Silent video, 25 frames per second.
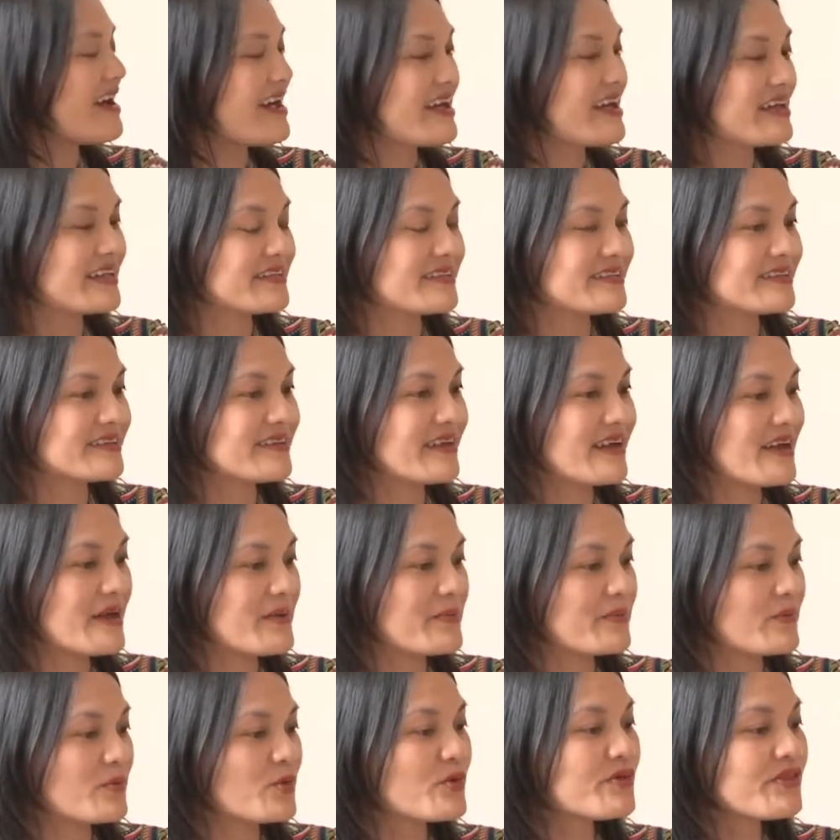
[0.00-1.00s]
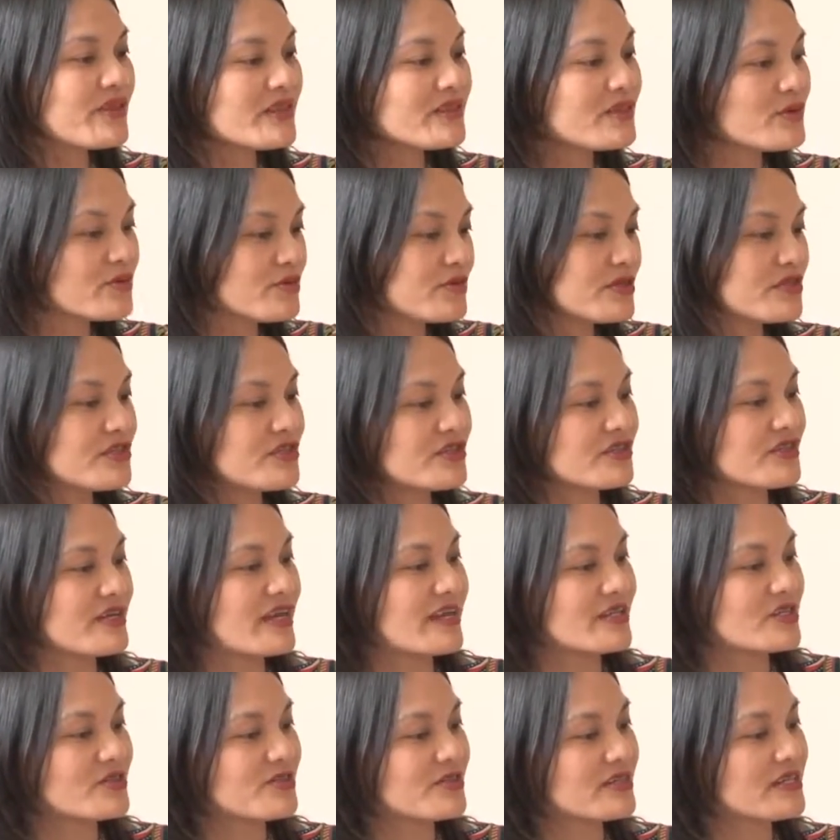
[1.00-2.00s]
And within the region,
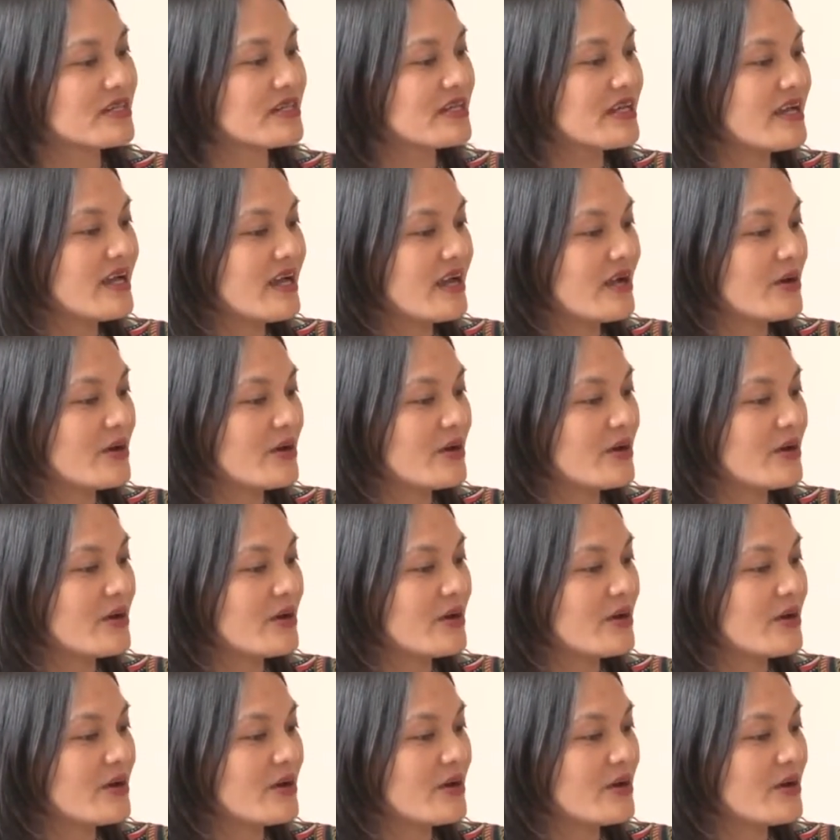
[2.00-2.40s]
actually,